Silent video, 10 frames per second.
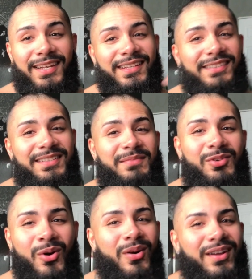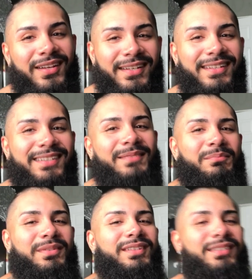Let's keep going.
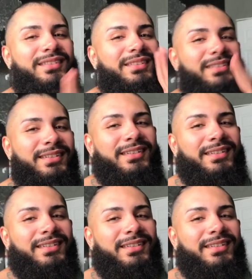Peace.